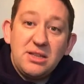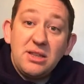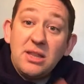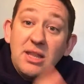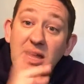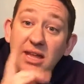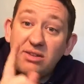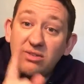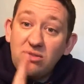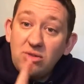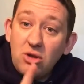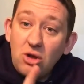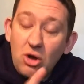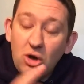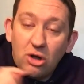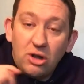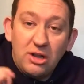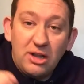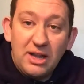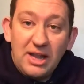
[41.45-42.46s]
let's
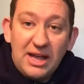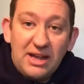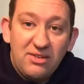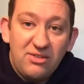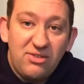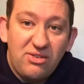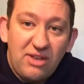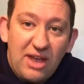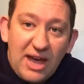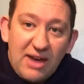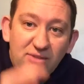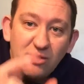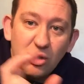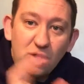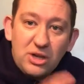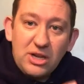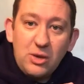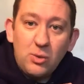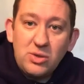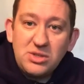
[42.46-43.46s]
not. Let's have a
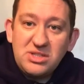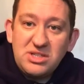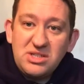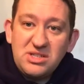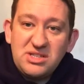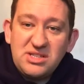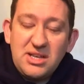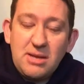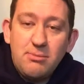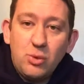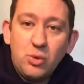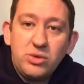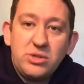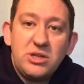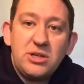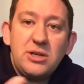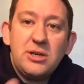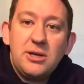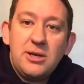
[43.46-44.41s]
look at it once it's assembled